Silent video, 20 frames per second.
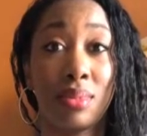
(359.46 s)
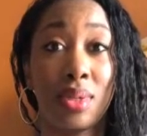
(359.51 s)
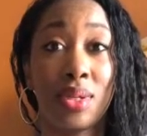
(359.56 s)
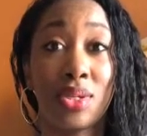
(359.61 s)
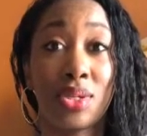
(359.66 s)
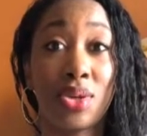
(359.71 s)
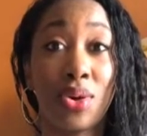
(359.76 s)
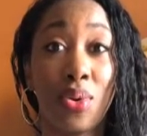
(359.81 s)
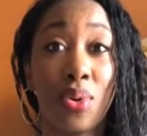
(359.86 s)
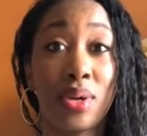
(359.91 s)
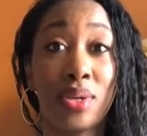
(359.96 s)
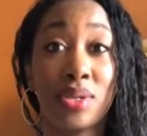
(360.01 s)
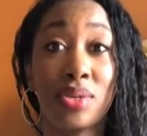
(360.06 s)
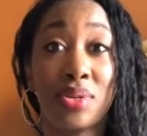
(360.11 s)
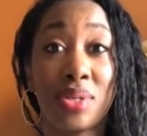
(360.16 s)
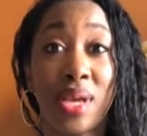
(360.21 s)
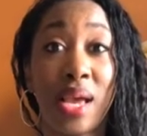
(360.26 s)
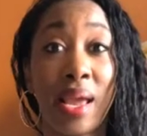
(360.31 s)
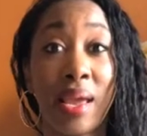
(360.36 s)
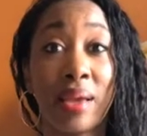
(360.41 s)
It's going to
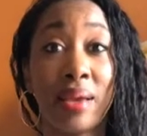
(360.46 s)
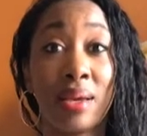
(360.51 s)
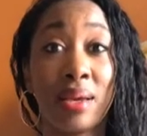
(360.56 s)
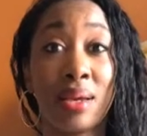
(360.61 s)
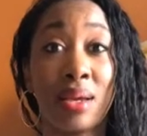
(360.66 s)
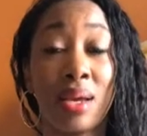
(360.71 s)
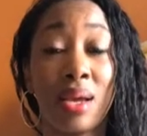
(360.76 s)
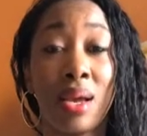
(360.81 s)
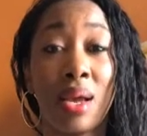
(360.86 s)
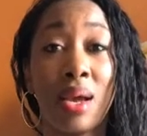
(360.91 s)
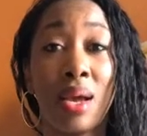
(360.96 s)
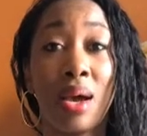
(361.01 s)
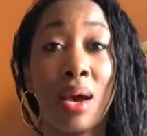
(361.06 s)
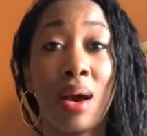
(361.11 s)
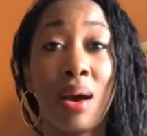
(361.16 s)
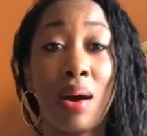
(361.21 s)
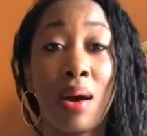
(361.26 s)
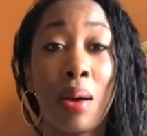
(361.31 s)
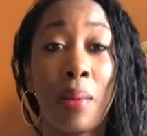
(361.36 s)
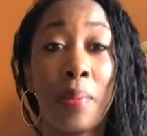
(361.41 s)
tank.
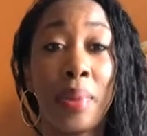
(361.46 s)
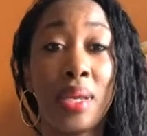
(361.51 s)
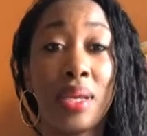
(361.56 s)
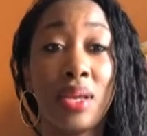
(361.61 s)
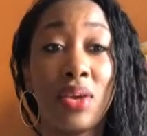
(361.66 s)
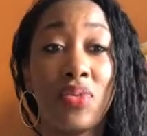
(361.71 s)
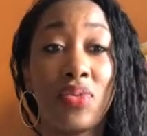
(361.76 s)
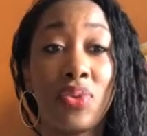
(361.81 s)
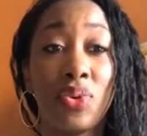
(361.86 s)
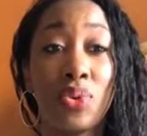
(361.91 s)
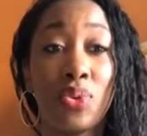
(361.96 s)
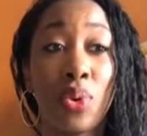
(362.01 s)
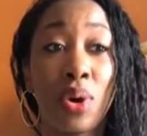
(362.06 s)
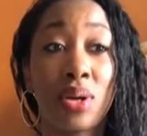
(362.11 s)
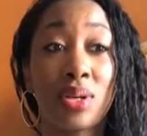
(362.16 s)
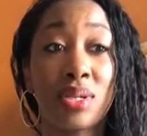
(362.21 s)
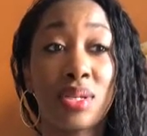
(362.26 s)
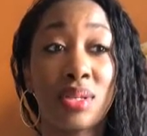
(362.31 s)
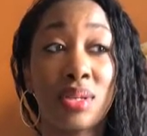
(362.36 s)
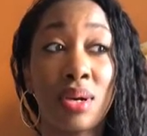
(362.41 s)
And if you
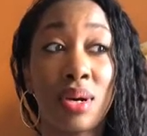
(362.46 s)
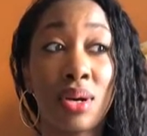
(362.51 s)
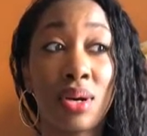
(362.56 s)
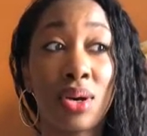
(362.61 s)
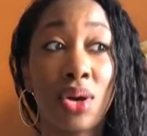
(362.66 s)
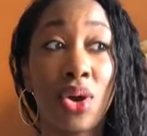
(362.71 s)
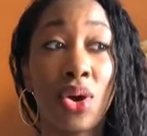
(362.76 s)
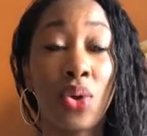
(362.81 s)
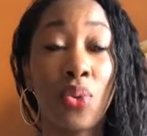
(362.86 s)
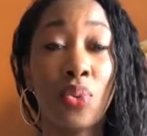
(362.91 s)
are stuck